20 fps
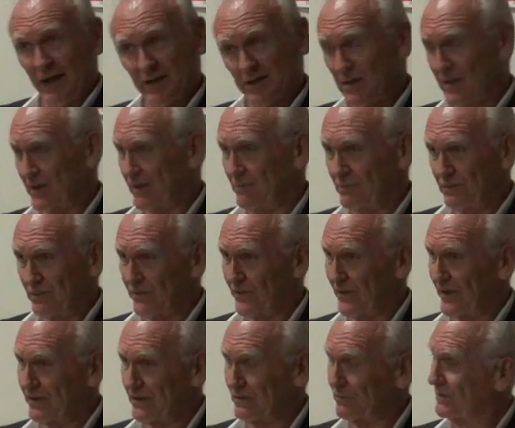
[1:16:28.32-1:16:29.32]
banks, and it
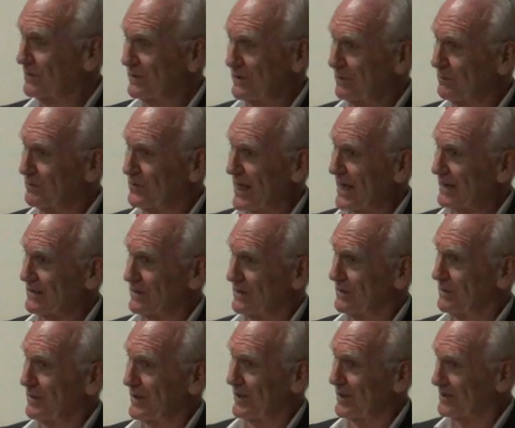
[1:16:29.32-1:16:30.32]
looks like you object to
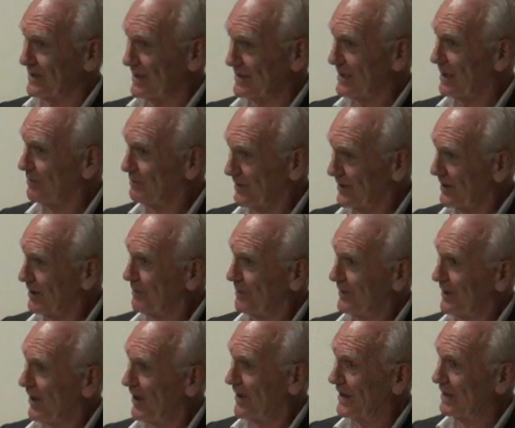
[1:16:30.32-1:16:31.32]
them being set up, that they'd
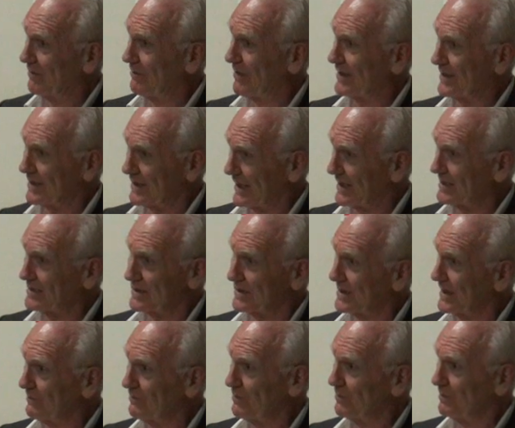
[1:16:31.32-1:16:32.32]
be highly regulated
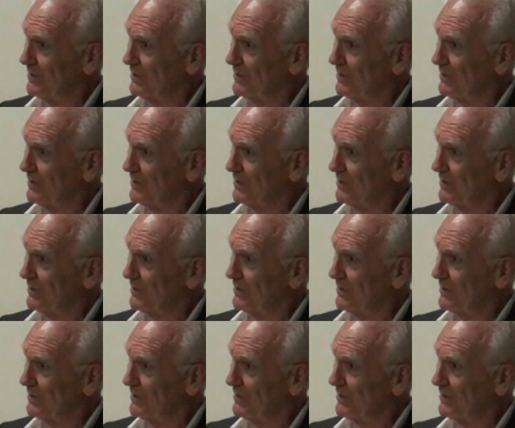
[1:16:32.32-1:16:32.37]
and